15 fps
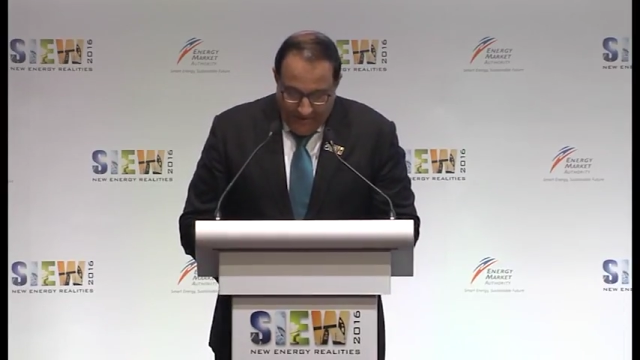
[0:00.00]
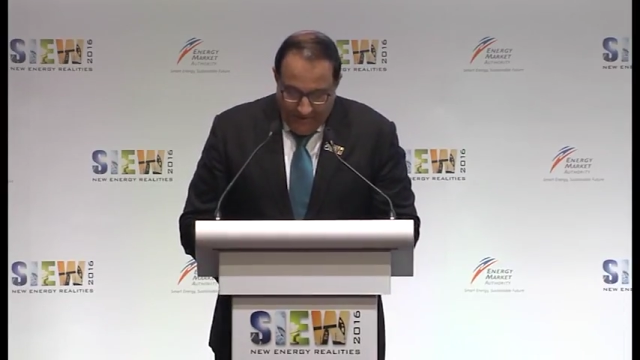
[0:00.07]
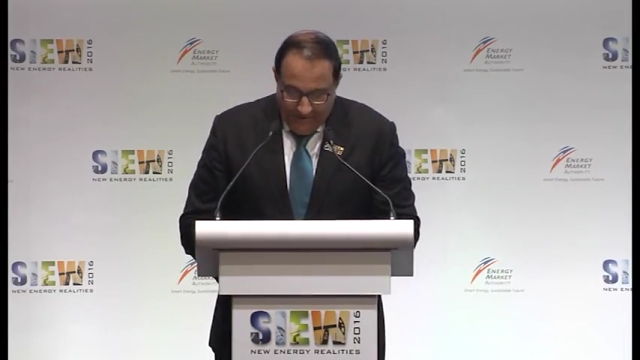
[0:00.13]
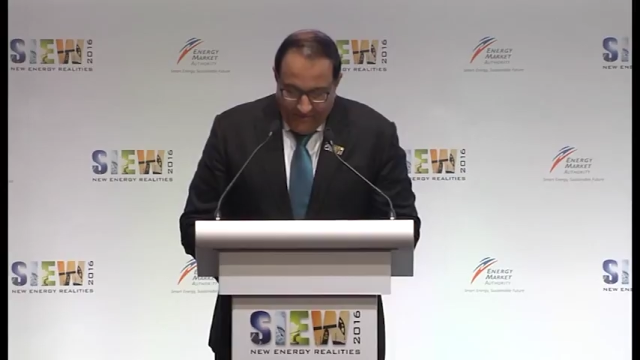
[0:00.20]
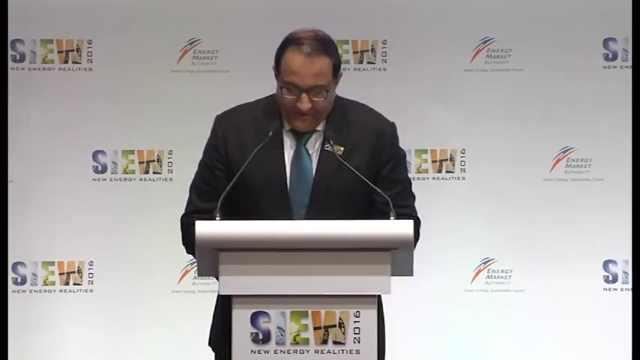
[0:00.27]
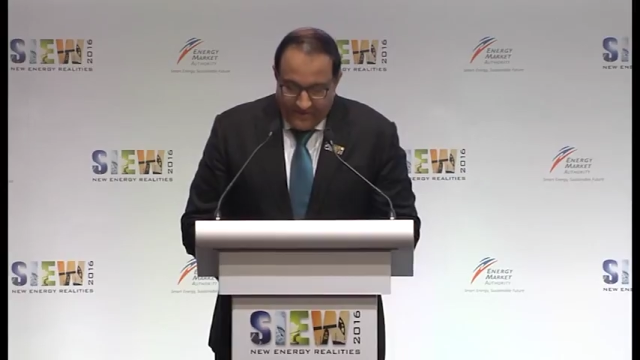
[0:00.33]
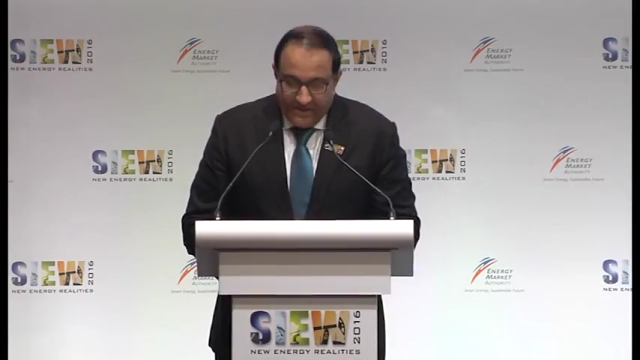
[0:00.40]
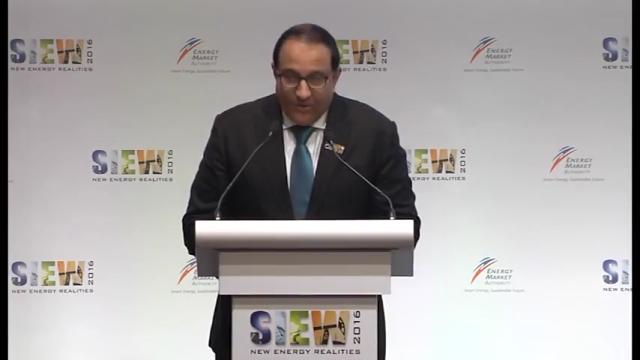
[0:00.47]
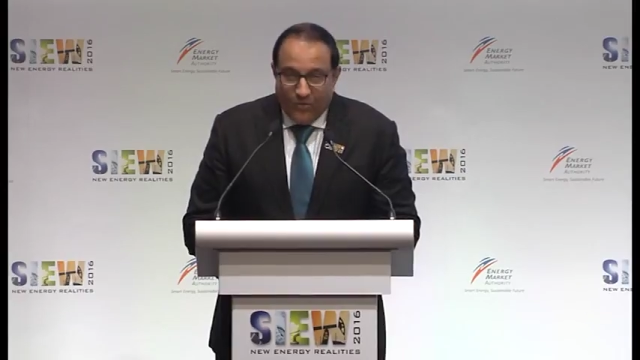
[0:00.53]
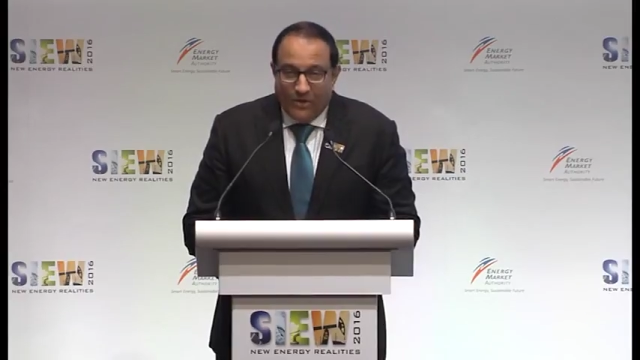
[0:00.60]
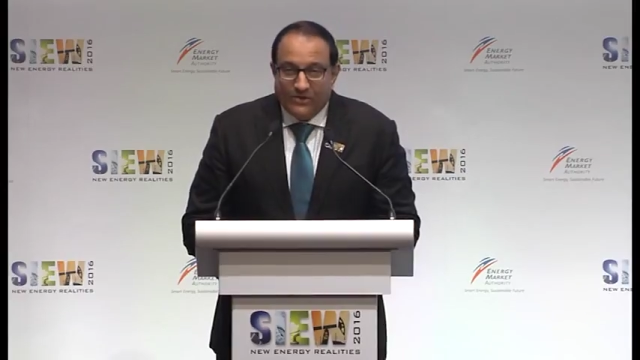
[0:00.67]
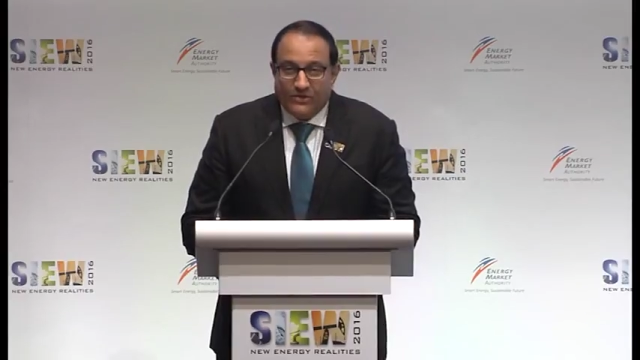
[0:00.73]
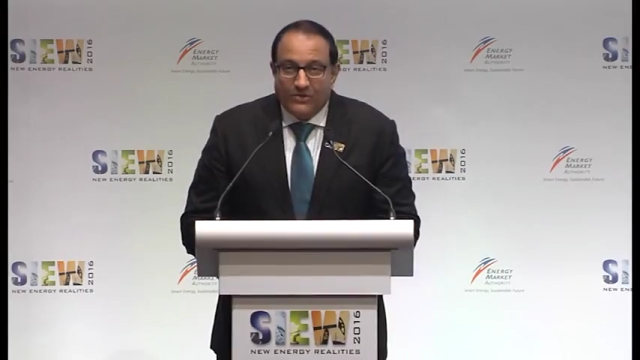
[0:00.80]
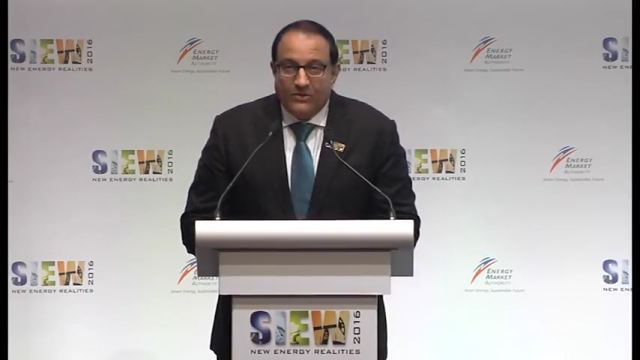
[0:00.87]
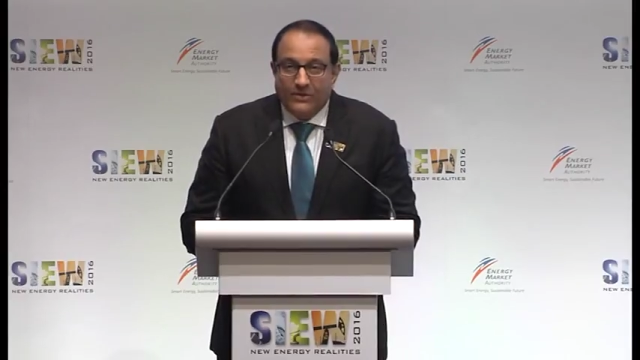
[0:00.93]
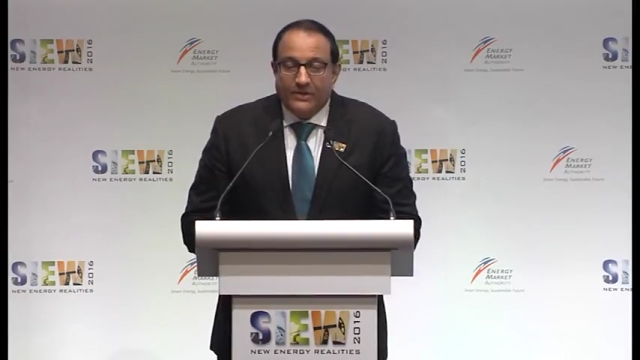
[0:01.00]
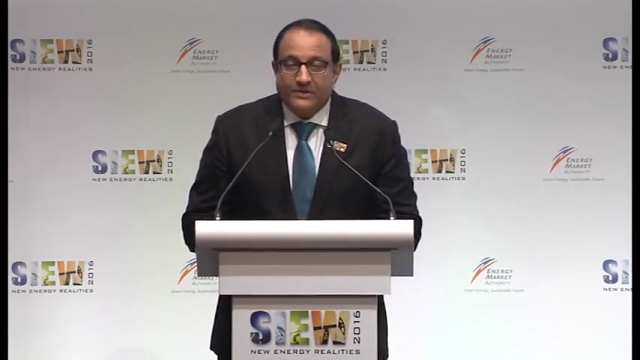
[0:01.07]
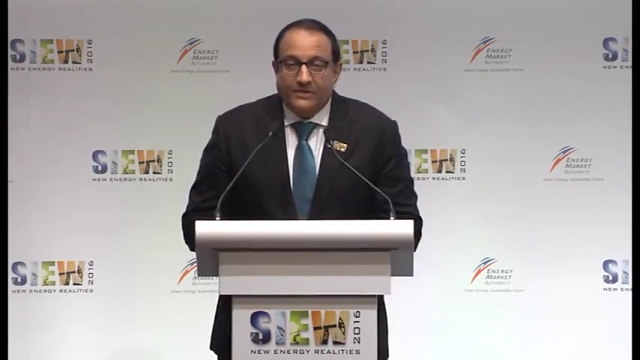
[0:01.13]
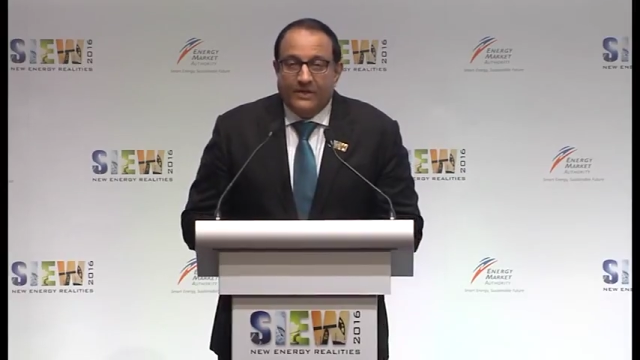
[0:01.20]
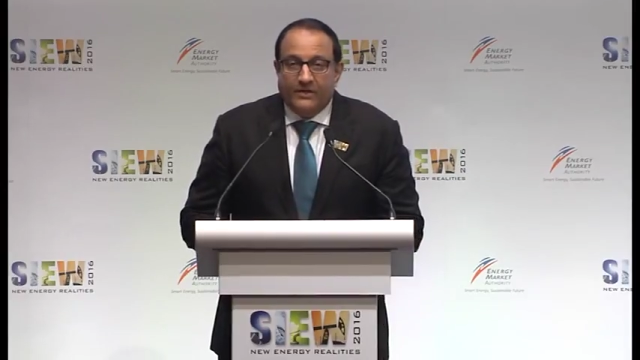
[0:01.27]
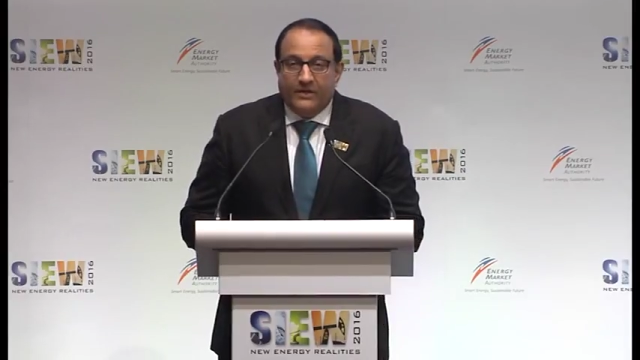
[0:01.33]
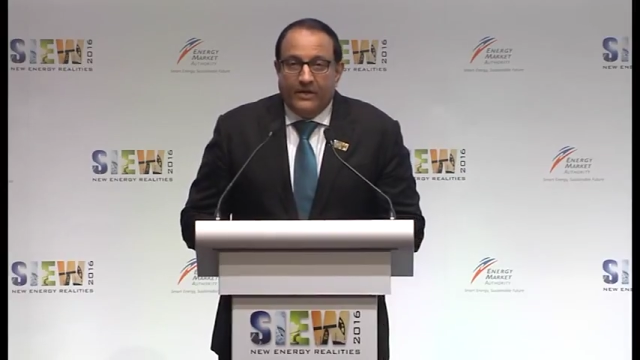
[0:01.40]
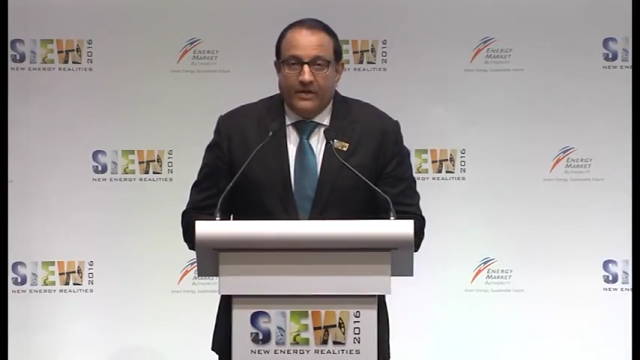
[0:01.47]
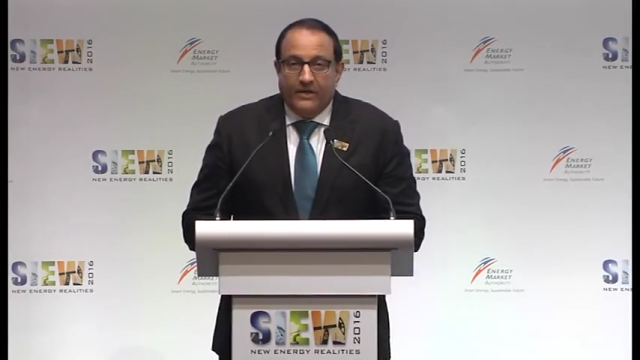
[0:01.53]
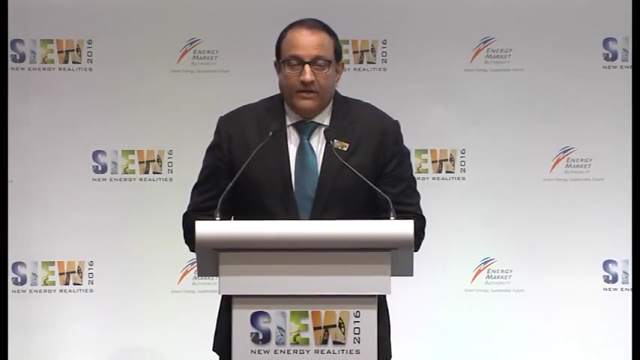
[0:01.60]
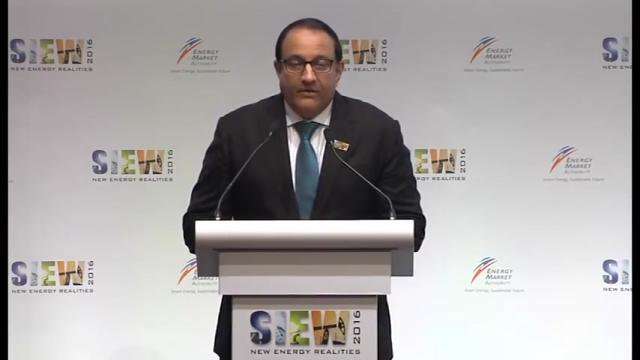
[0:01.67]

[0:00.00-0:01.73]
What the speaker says: First, I want to extend a